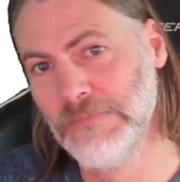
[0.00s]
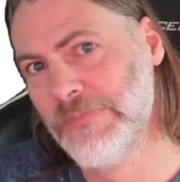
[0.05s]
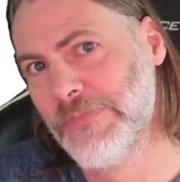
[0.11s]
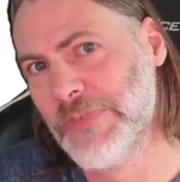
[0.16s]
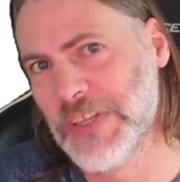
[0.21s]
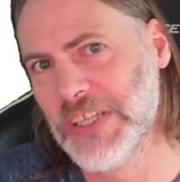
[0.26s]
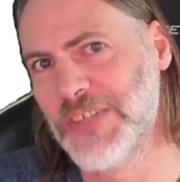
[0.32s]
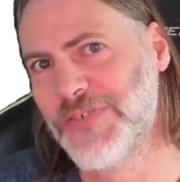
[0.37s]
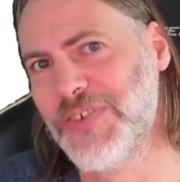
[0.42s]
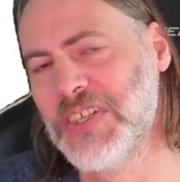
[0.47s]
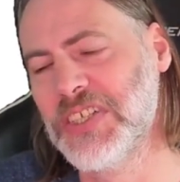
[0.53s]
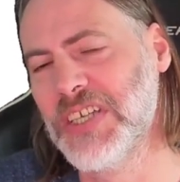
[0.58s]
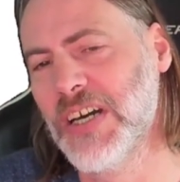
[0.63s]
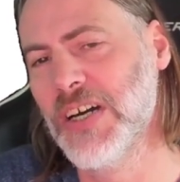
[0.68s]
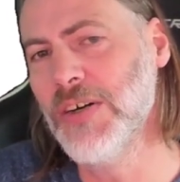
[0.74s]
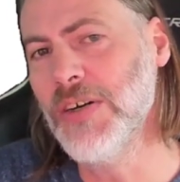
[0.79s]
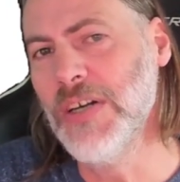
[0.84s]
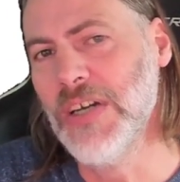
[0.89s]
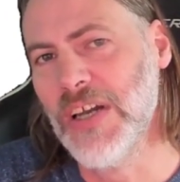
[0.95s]
for this
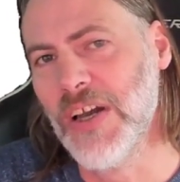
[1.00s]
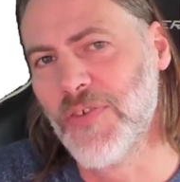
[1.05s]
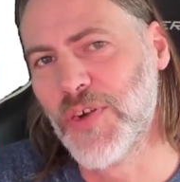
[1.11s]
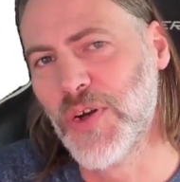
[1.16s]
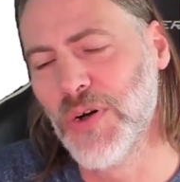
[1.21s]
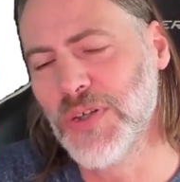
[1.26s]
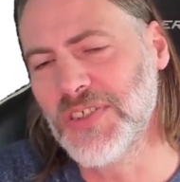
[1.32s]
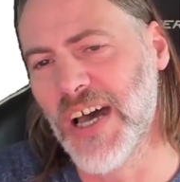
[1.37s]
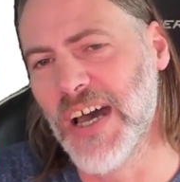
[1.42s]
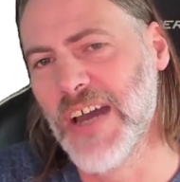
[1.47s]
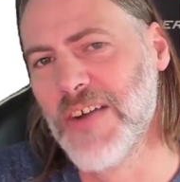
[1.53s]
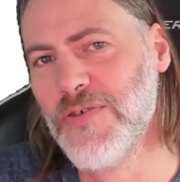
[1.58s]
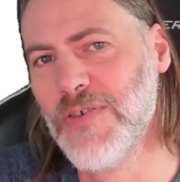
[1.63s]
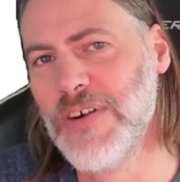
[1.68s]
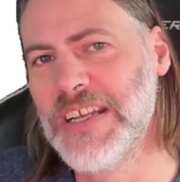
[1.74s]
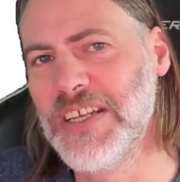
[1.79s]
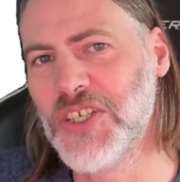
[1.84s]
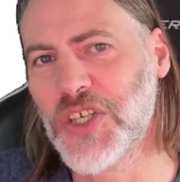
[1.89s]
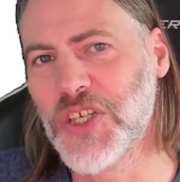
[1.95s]
video. Of course, I
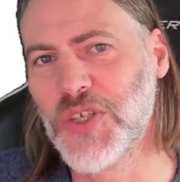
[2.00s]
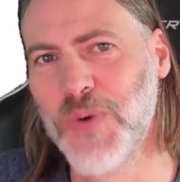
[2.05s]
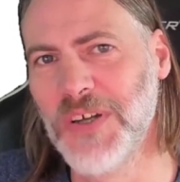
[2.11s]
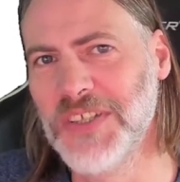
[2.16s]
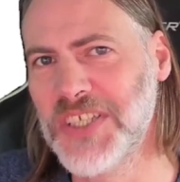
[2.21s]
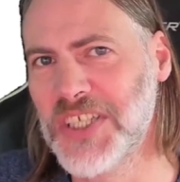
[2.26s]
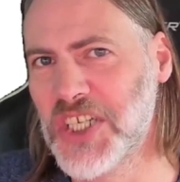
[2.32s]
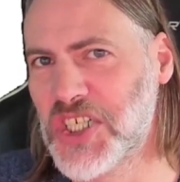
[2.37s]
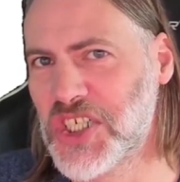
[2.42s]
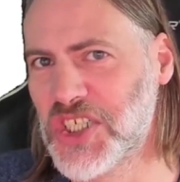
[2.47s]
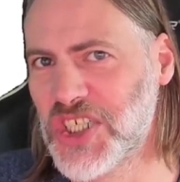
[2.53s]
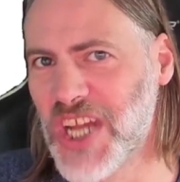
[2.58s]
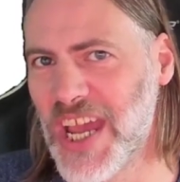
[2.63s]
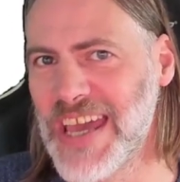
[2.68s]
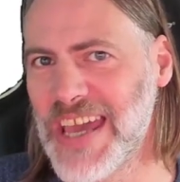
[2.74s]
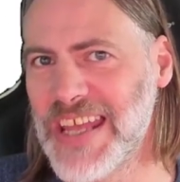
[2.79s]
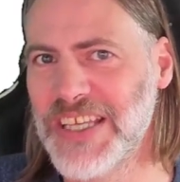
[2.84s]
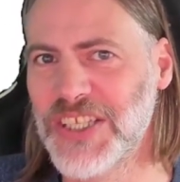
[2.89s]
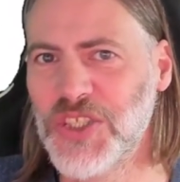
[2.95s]
really just wanted to
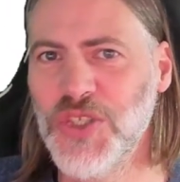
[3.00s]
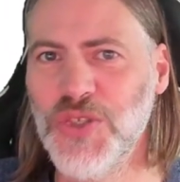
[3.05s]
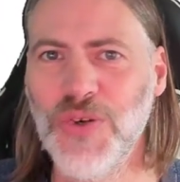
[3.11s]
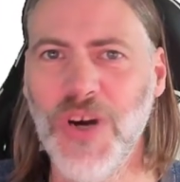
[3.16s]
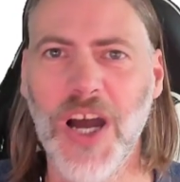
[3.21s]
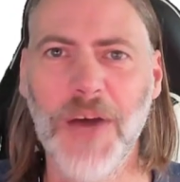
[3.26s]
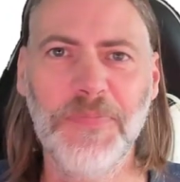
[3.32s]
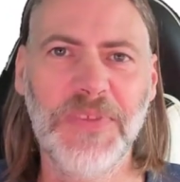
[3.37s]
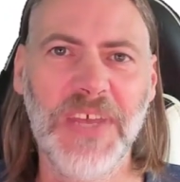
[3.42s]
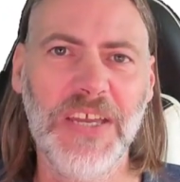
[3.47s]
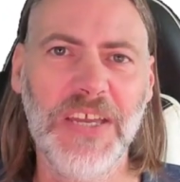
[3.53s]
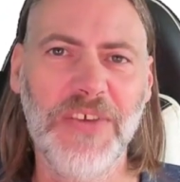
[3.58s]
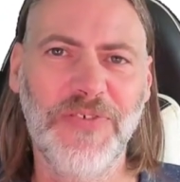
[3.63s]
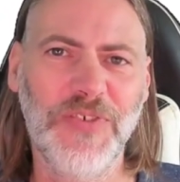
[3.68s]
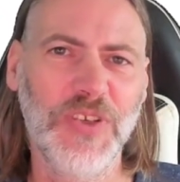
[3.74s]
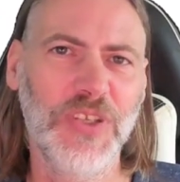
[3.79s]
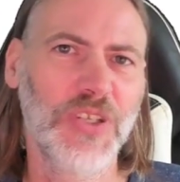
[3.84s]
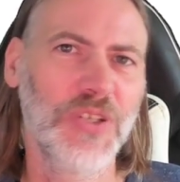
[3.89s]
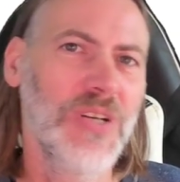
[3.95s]
share this new update
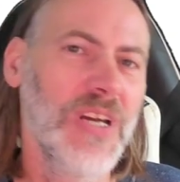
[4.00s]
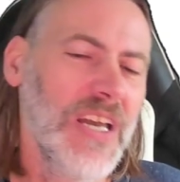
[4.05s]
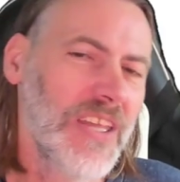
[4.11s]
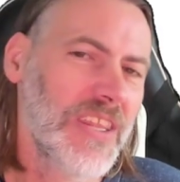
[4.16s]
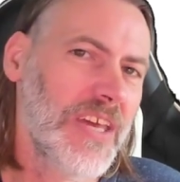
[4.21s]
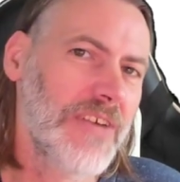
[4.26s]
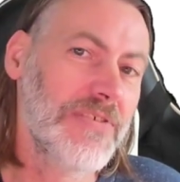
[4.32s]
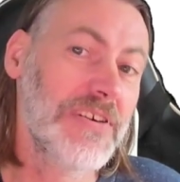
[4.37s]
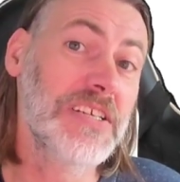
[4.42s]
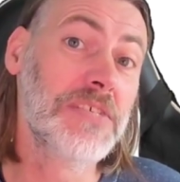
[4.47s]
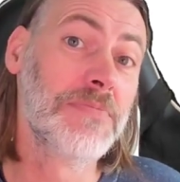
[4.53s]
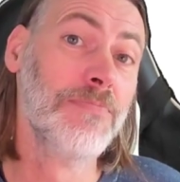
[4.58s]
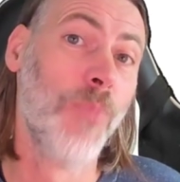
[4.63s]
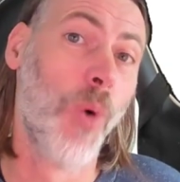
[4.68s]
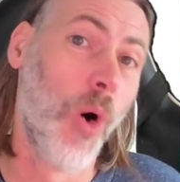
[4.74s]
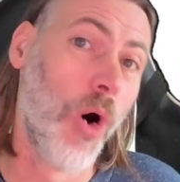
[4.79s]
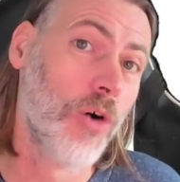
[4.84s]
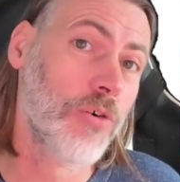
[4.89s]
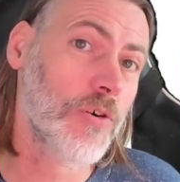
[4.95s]
for you. There is
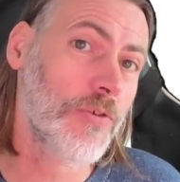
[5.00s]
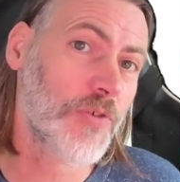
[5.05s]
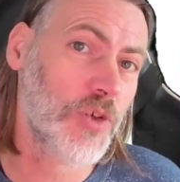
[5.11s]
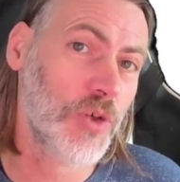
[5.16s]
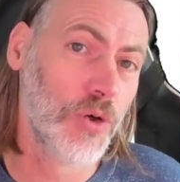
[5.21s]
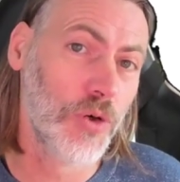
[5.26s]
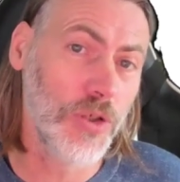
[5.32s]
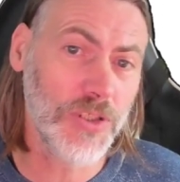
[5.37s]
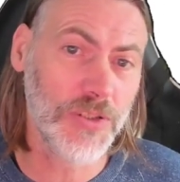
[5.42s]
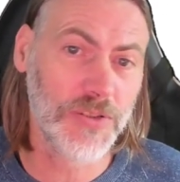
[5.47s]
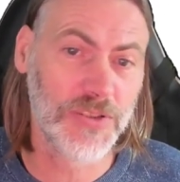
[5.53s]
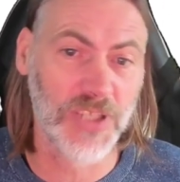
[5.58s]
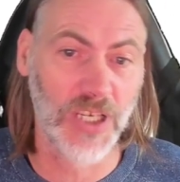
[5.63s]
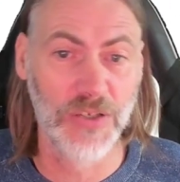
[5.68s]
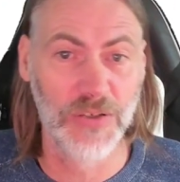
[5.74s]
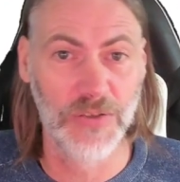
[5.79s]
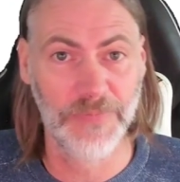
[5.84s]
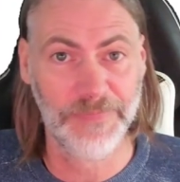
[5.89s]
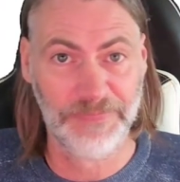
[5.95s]
more, of course,
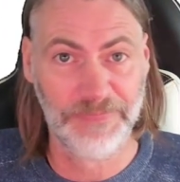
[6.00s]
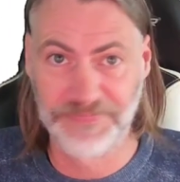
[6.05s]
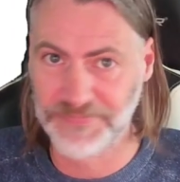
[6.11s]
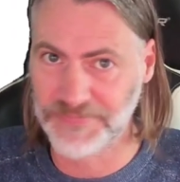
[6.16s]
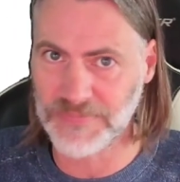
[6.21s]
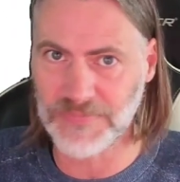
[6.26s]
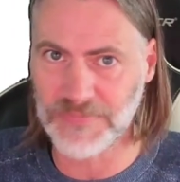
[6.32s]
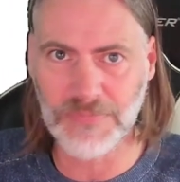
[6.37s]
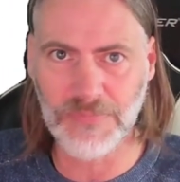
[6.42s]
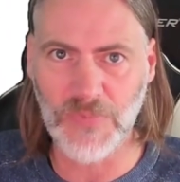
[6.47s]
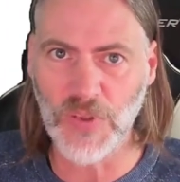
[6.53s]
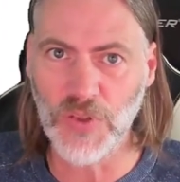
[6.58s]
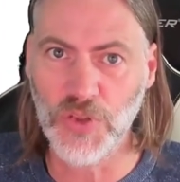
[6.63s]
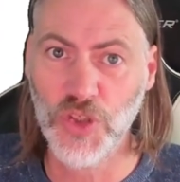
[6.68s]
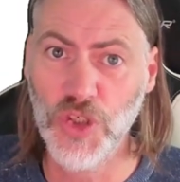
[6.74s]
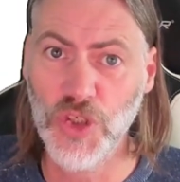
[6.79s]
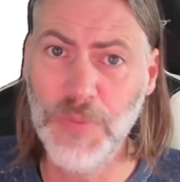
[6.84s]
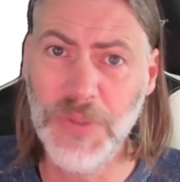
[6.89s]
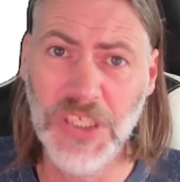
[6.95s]
so
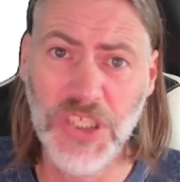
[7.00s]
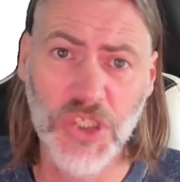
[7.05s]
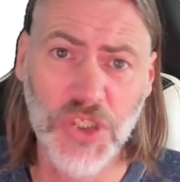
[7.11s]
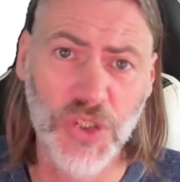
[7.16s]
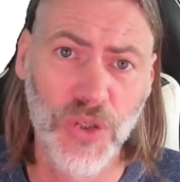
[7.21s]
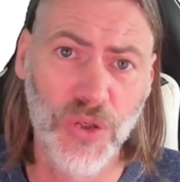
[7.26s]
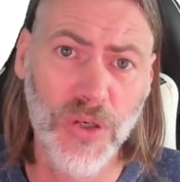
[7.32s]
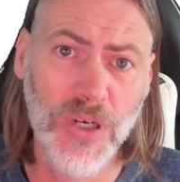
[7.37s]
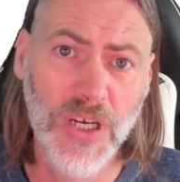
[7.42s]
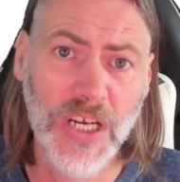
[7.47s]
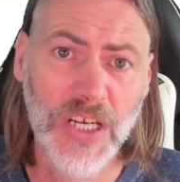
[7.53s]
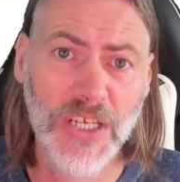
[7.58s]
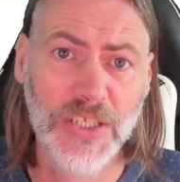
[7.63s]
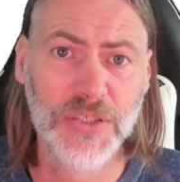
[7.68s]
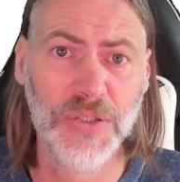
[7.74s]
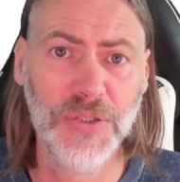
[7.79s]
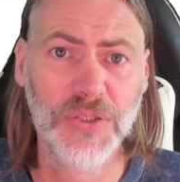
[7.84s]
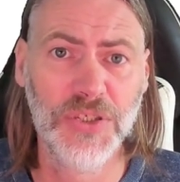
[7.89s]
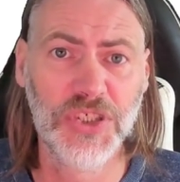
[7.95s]
do be sure
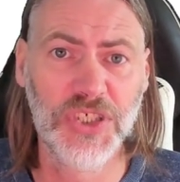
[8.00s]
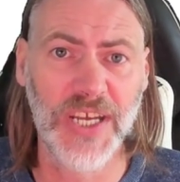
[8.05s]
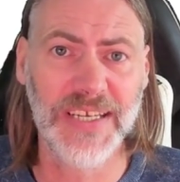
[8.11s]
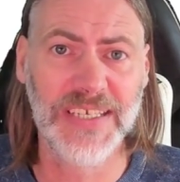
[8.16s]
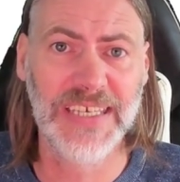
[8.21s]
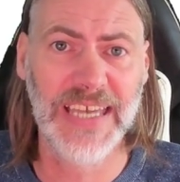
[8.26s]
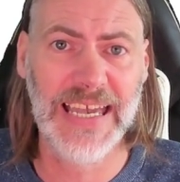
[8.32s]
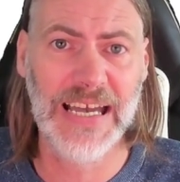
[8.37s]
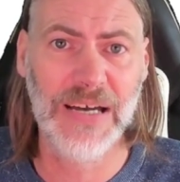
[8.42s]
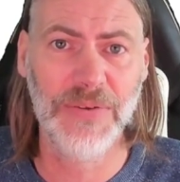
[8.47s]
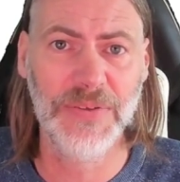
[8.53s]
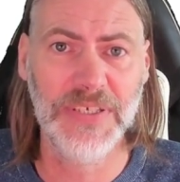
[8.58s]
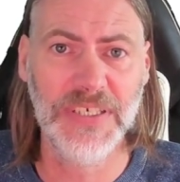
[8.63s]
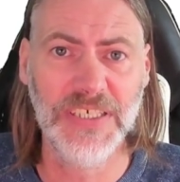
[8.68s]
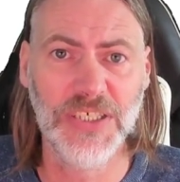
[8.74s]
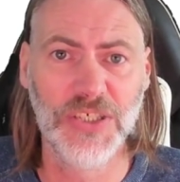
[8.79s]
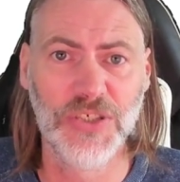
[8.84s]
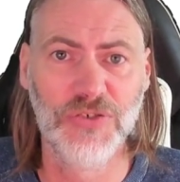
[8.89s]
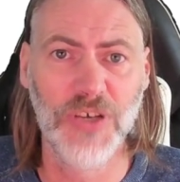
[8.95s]
to check out
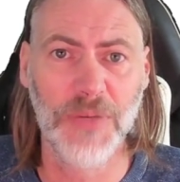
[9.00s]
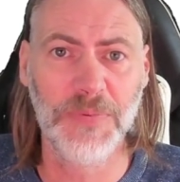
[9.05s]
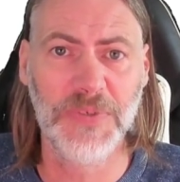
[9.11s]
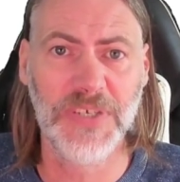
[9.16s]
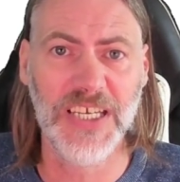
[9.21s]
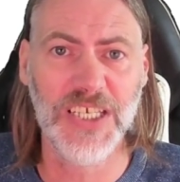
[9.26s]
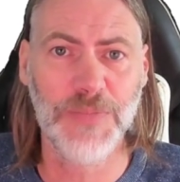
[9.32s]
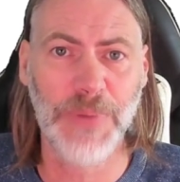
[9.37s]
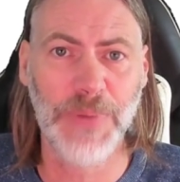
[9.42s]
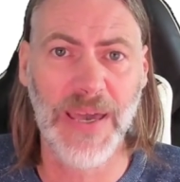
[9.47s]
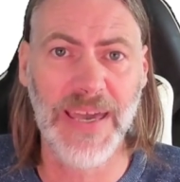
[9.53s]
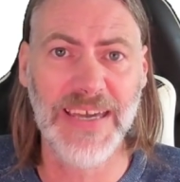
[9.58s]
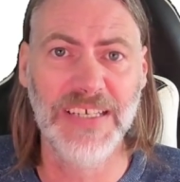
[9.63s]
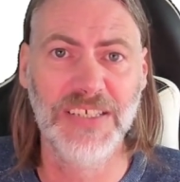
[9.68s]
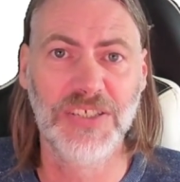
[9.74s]
the Scriptcase page.